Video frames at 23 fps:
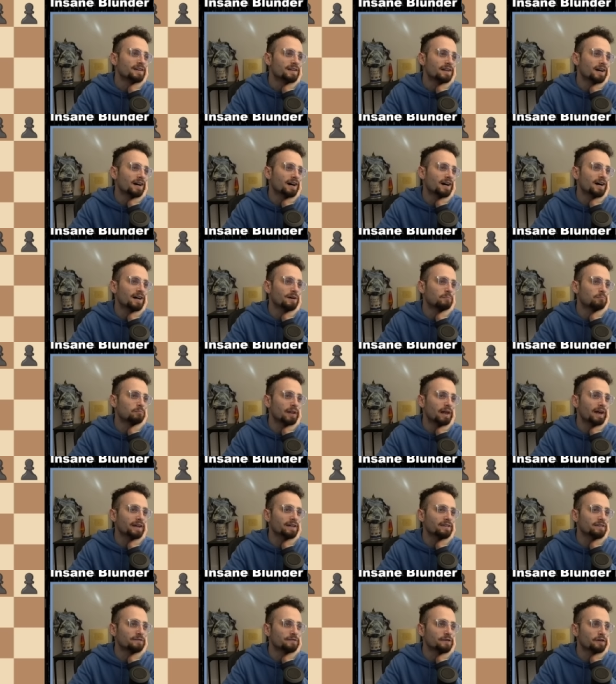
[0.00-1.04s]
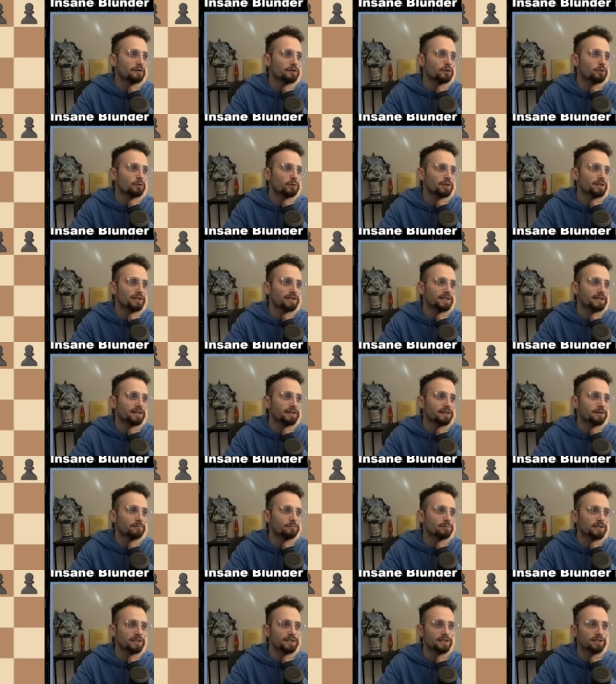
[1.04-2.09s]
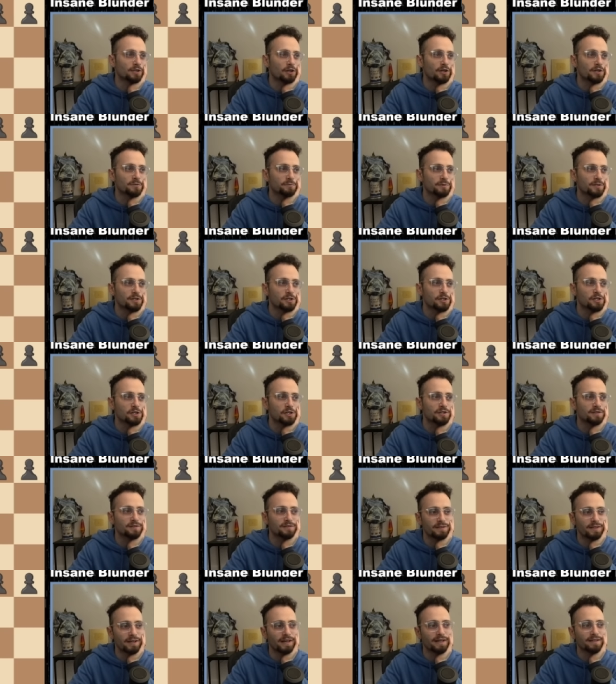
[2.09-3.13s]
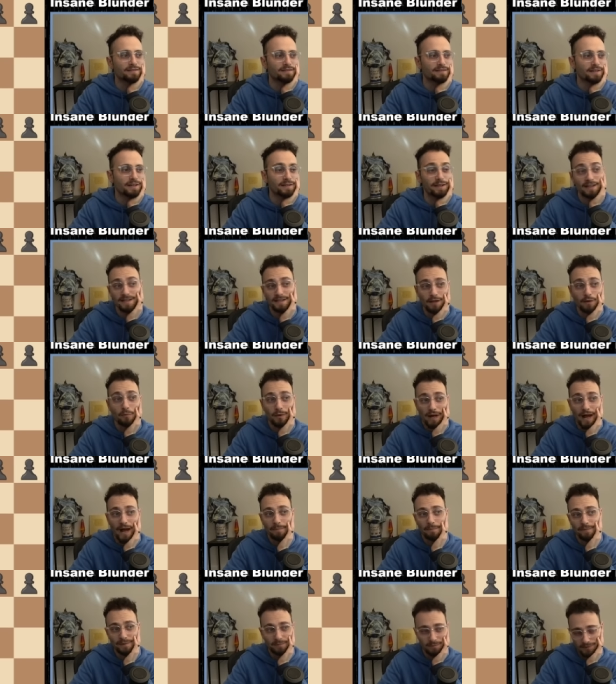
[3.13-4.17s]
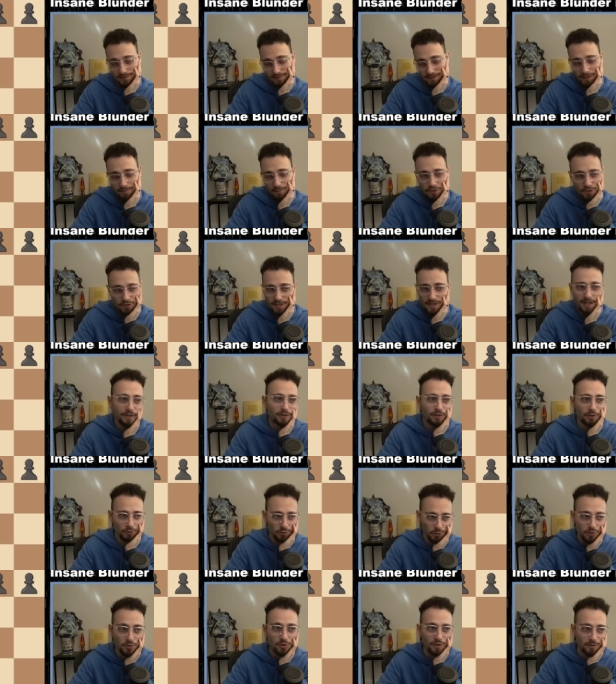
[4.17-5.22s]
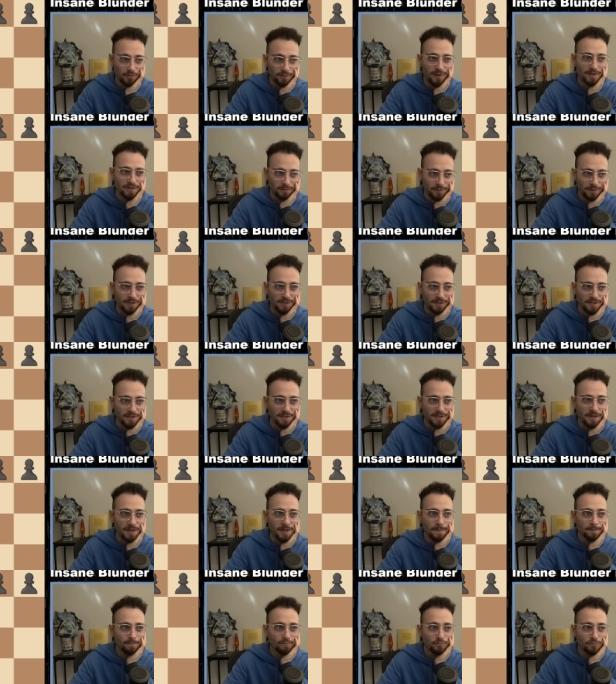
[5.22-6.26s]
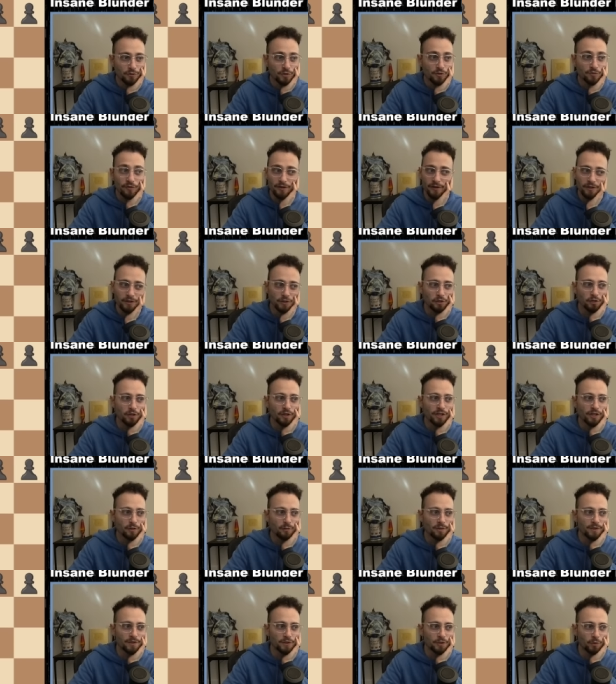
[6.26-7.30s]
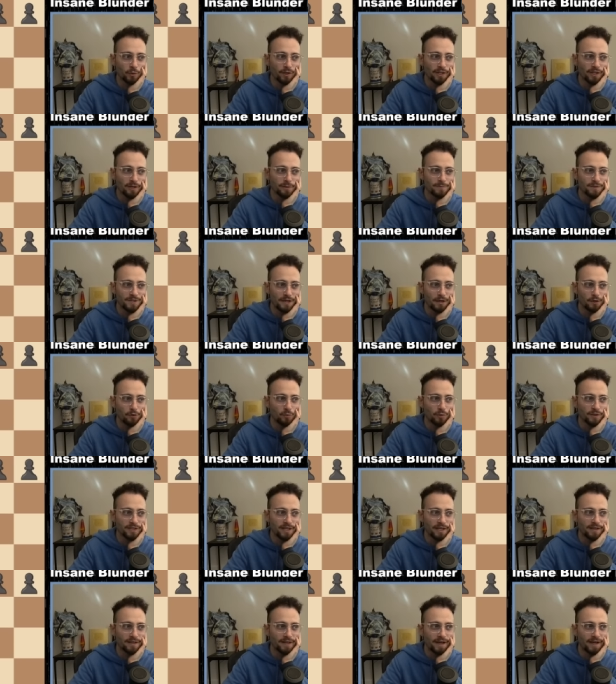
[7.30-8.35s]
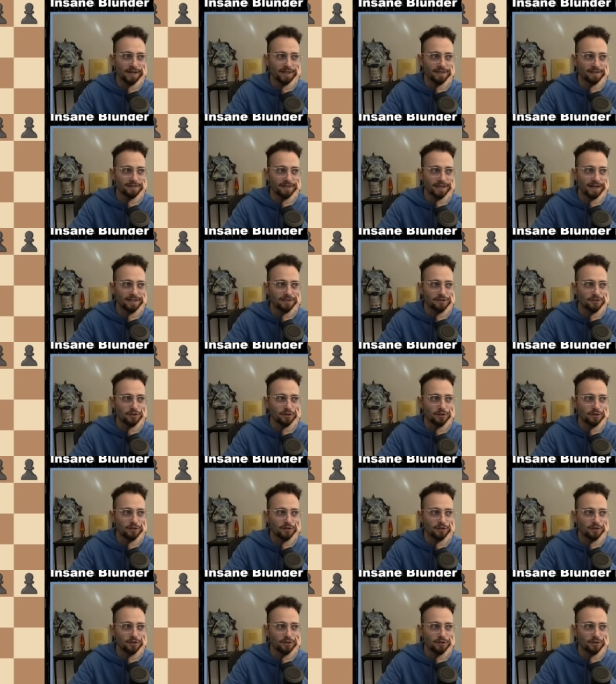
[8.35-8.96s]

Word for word: uh, black can very quickly get a completely lost position, and uh, that's not what happened, but I'm just telling you those are the possibilities. It's very tricky when this queen comes out with that knight, that's